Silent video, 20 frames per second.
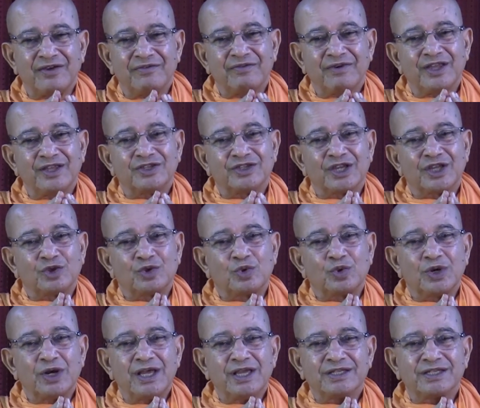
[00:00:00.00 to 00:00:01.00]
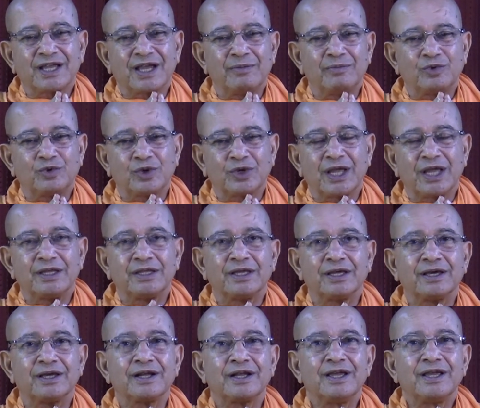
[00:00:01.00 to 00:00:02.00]
When sadgunas come
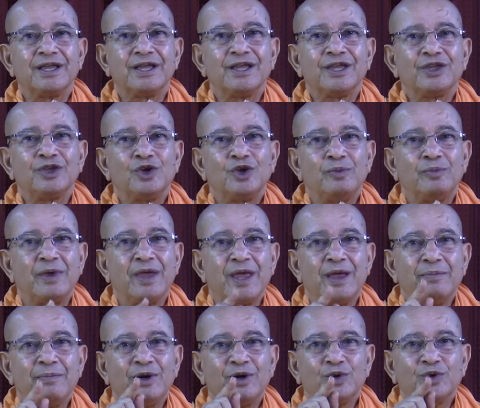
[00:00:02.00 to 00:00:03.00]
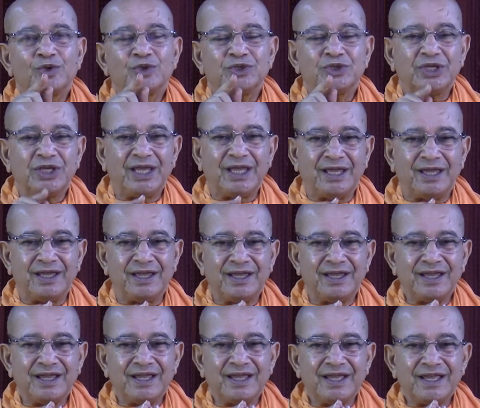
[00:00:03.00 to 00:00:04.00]
together, you will be able to see
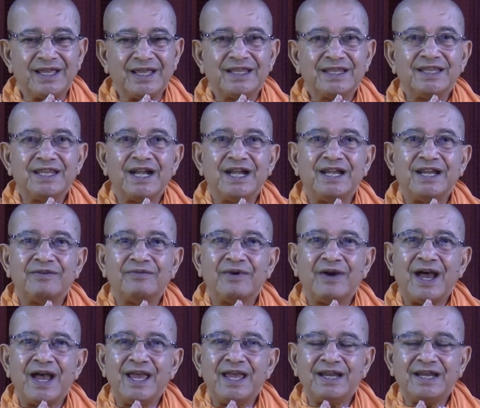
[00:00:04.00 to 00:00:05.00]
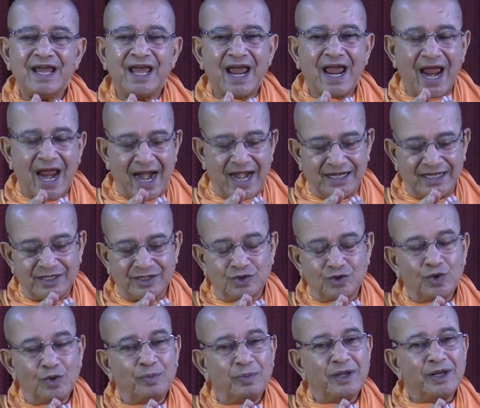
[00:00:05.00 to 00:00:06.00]
the divine and the
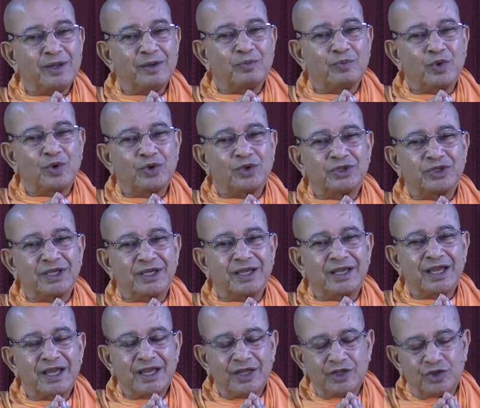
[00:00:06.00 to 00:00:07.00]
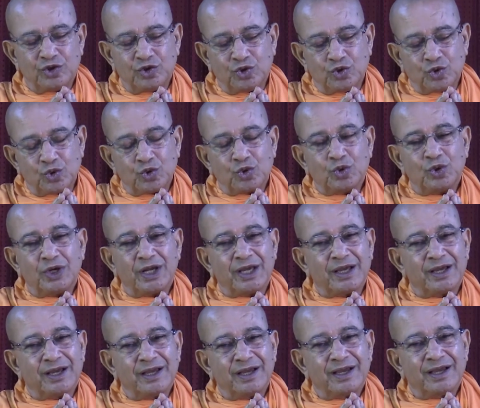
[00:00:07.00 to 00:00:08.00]
superimposing
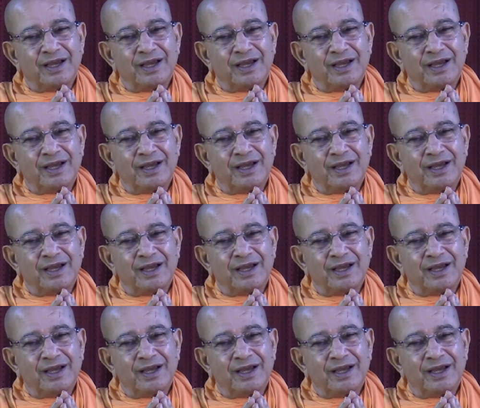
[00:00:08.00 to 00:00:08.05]
durguna